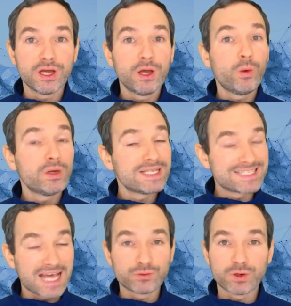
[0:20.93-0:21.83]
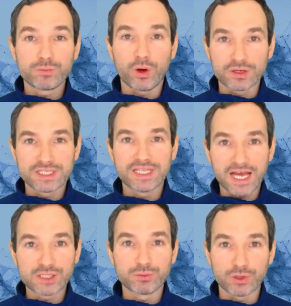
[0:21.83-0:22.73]
with its network policy
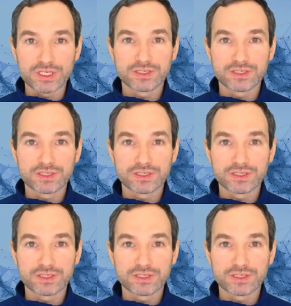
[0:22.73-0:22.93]
dashboards.